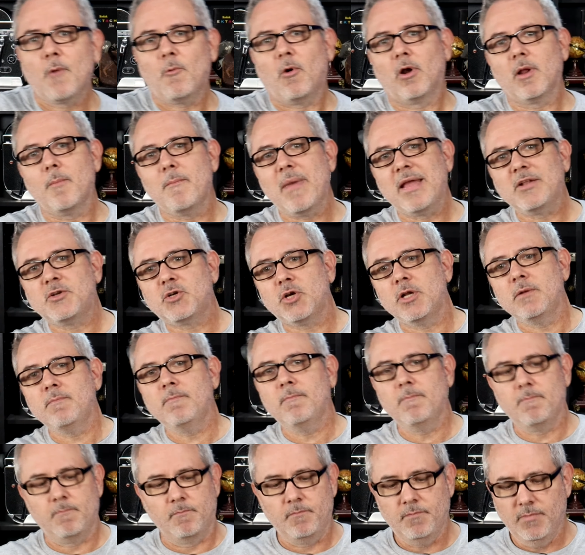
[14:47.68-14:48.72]
I want to
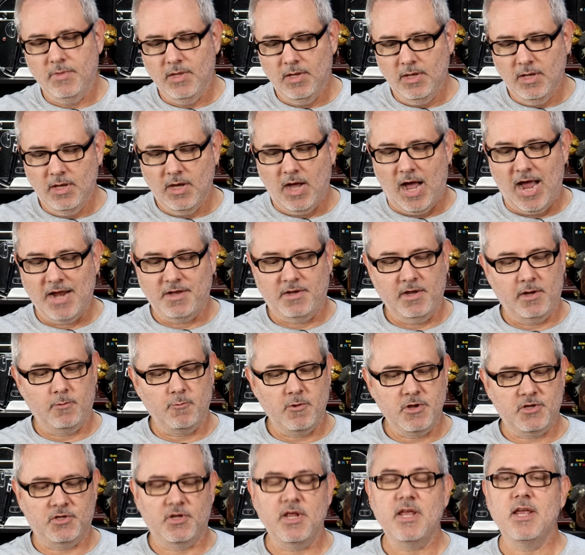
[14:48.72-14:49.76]
mention I did
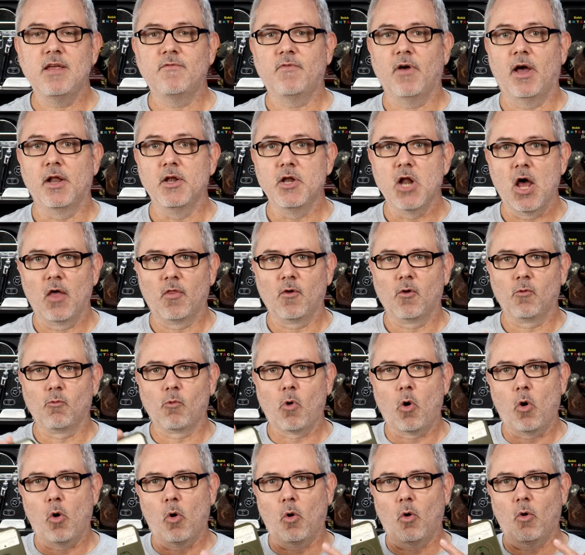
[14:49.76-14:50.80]
receive another
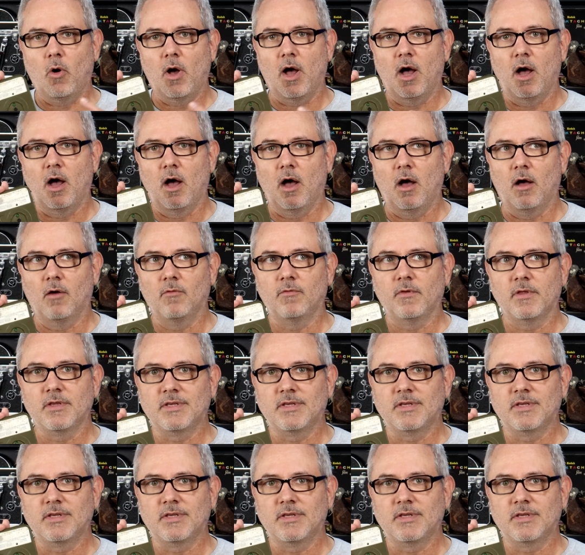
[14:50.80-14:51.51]
roll of